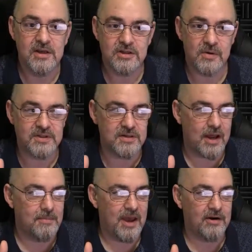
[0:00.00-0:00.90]
So it's
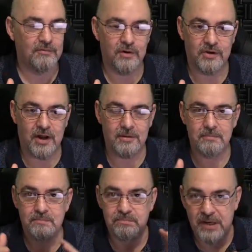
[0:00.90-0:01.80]
not a matter of whether or not
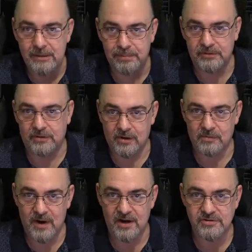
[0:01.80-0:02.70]
people are
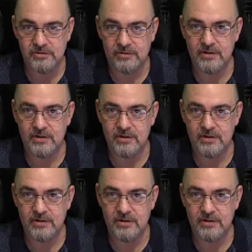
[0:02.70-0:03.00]
rational,